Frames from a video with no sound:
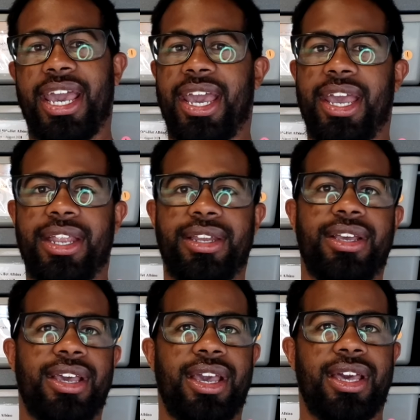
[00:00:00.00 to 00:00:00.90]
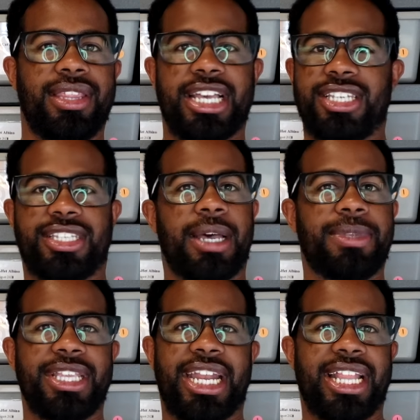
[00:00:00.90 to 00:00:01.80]
And that's just
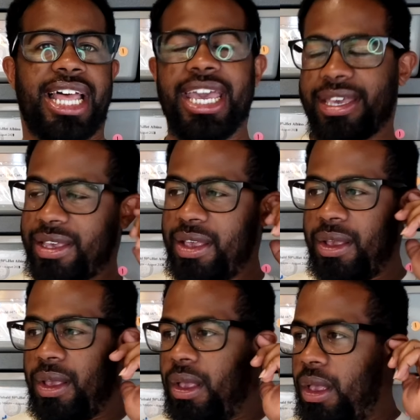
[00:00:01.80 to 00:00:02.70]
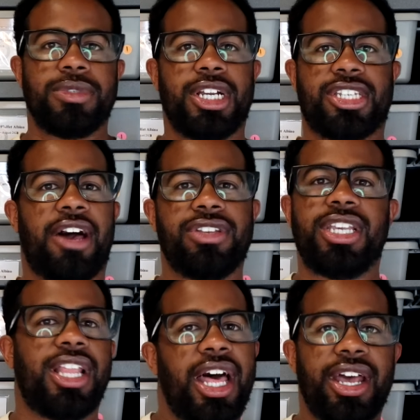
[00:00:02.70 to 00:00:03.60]
something that I like. There's
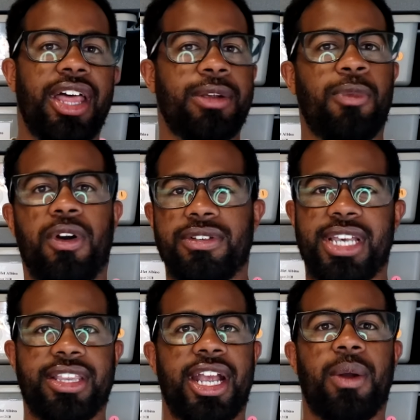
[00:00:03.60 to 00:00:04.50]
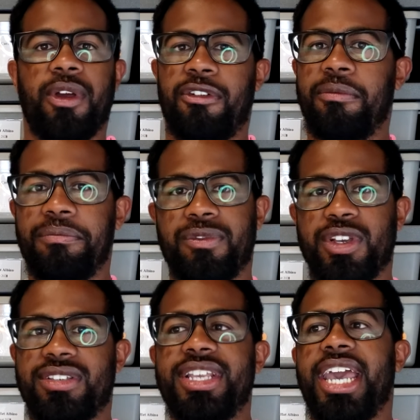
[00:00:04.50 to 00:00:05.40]
obviously a lot of other morphs out there with
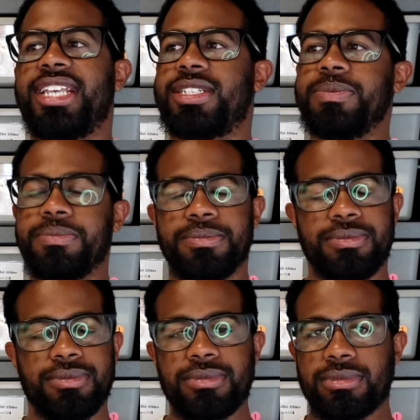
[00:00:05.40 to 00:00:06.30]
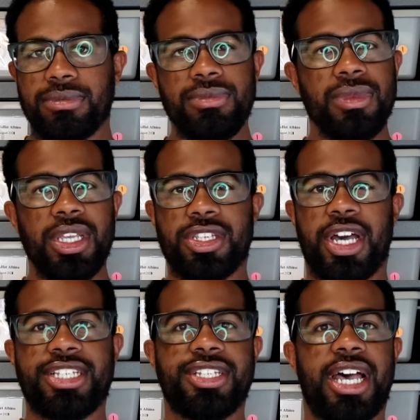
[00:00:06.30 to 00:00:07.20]
snakes. So
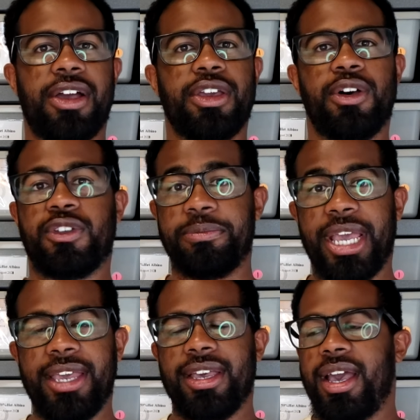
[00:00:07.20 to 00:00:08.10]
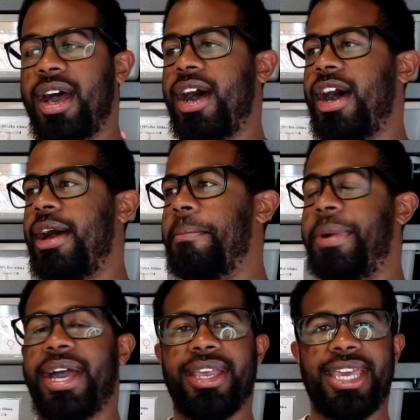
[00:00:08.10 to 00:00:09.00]
that's just how it goes for me.
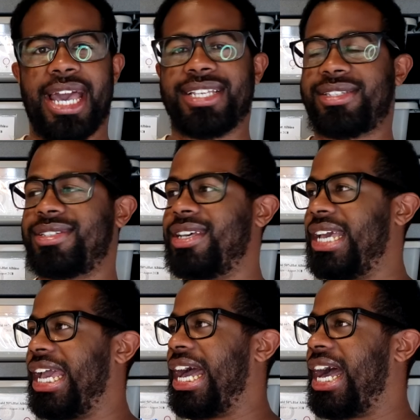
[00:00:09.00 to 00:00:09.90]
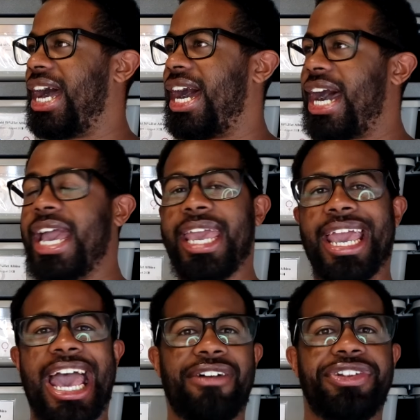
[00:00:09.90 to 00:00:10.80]
But yes,
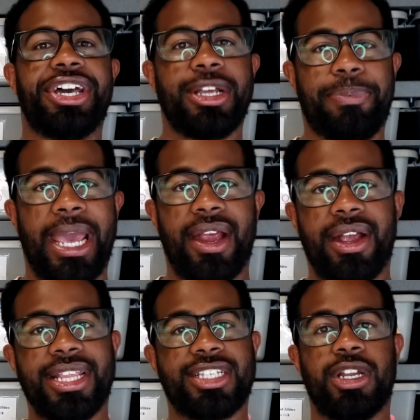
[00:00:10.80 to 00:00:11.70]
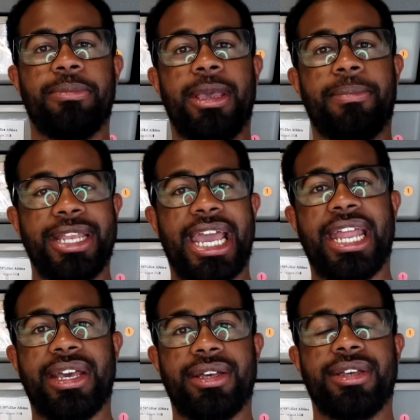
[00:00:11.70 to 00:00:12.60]
I have another pairing going to be
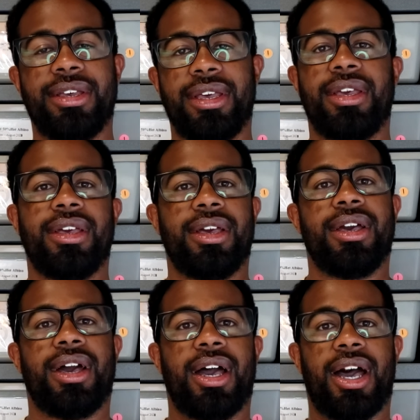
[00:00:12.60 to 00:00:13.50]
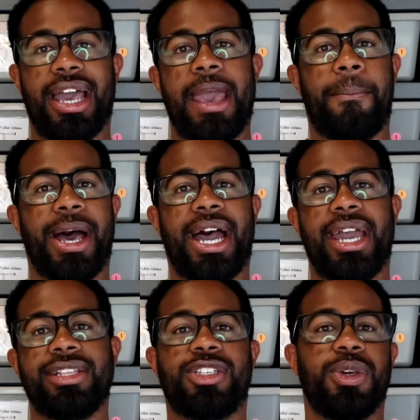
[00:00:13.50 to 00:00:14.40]
banana, het
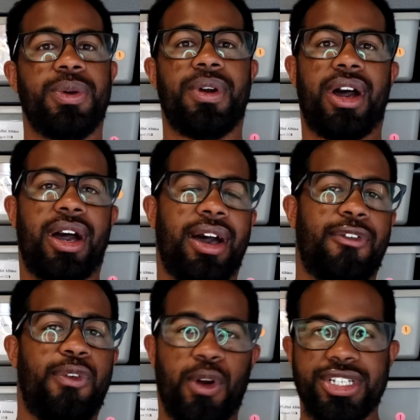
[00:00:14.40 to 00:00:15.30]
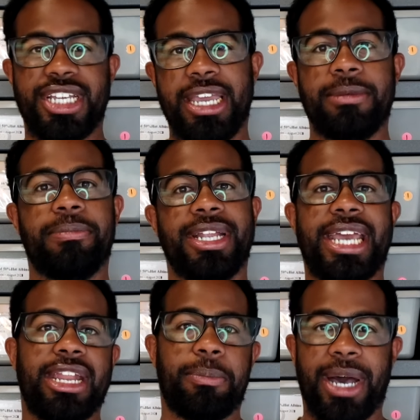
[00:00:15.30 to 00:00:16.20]
pied to 4 gene
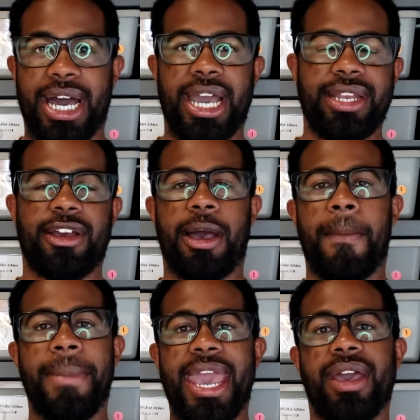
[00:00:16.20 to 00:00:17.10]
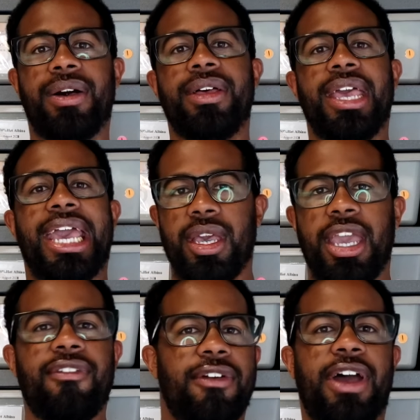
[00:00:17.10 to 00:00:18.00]
banana pied male.
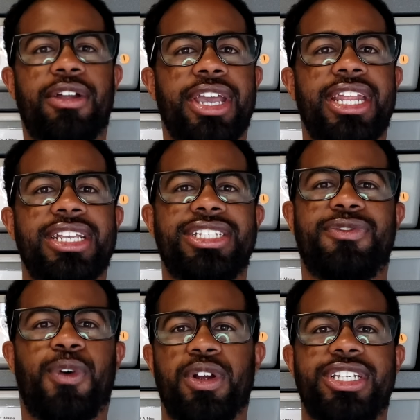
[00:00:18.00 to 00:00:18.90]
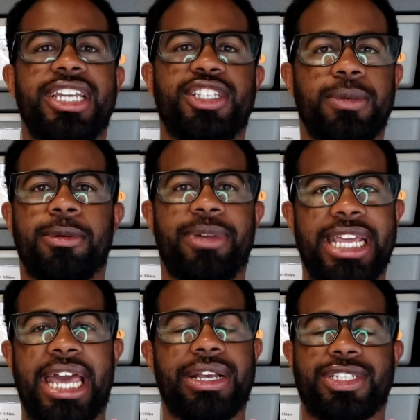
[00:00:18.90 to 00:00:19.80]
Even if I don't get a 4 gene super
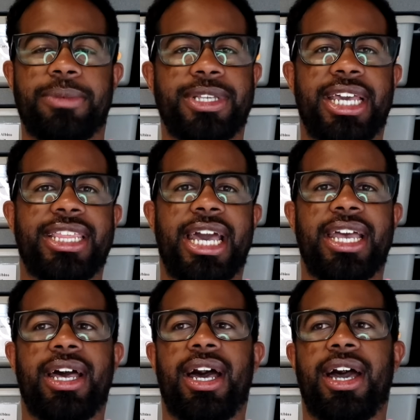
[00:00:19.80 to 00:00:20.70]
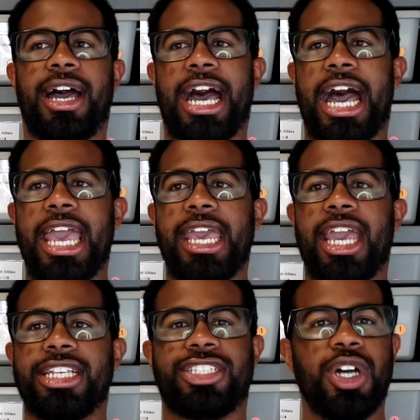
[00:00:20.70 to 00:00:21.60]
banana or something like that,
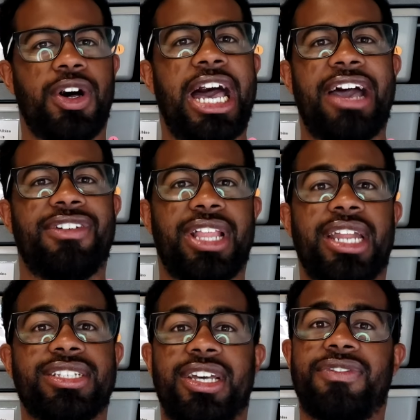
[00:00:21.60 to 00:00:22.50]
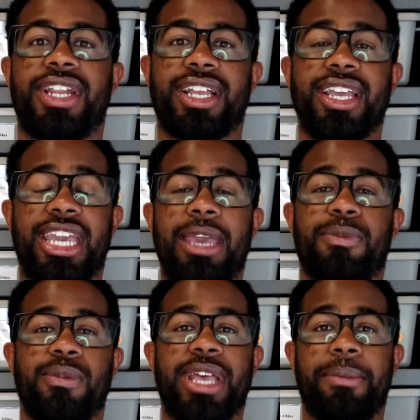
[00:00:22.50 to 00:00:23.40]
I still have a lot of stuff that I can
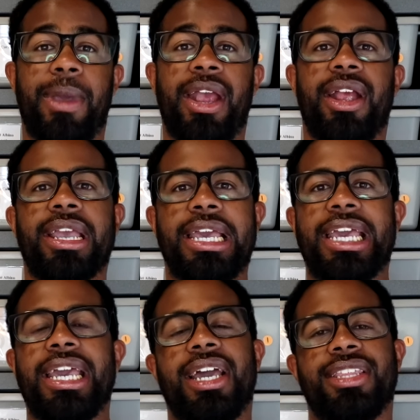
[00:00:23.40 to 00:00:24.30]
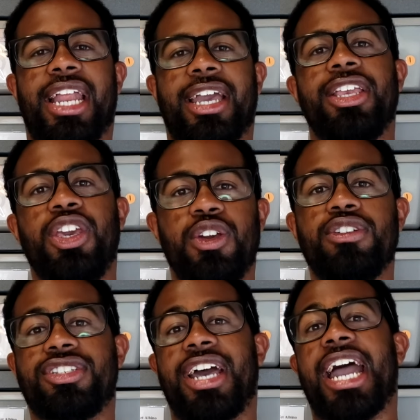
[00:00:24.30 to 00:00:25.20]
keep from that pairing that I can
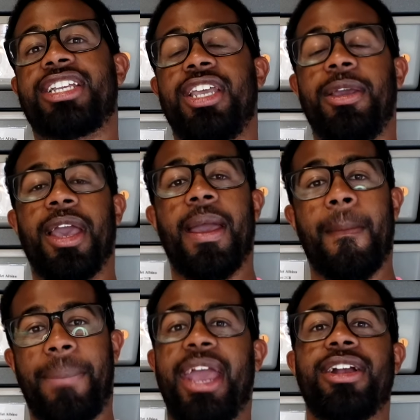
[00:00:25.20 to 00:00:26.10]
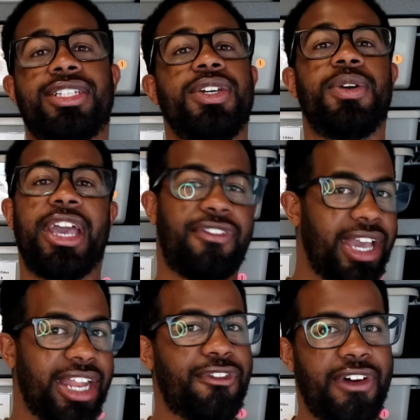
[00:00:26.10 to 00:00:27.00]
use to actually pair it to if I
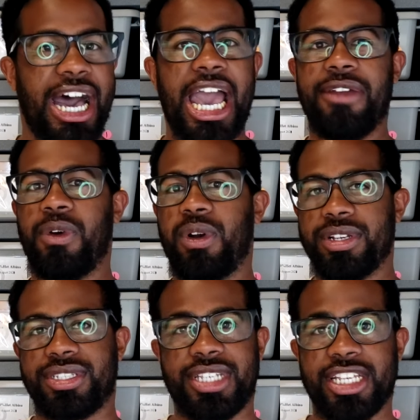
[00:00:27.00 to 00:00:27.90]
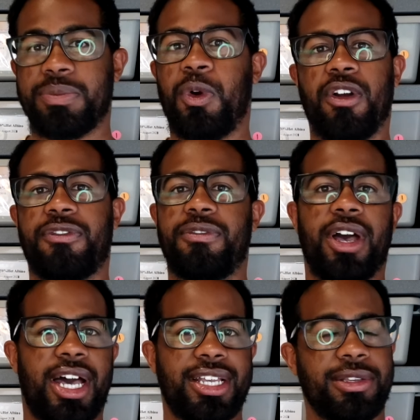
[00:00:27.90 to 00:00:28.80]
get a 5 or 6 more
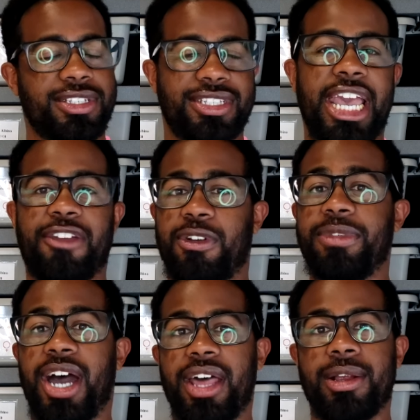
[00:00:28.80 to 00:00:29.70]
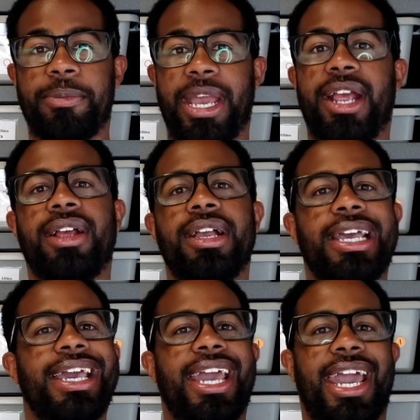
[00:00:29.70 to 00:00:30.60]
snake from the other pair,
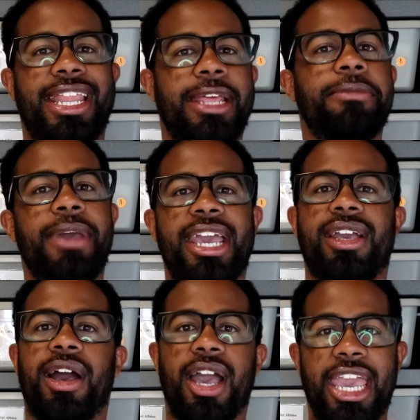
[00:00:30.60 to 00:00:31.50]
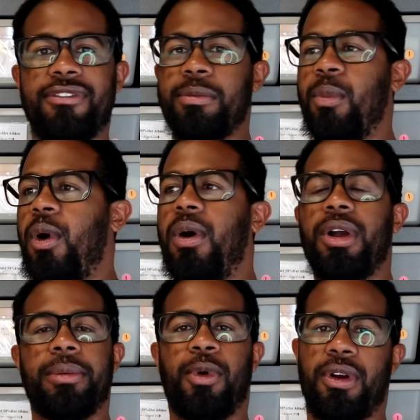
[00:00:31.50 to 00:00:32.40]
and then make even
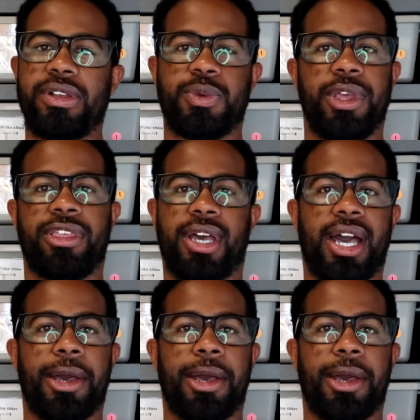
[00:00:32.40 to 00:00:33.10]
more morphs with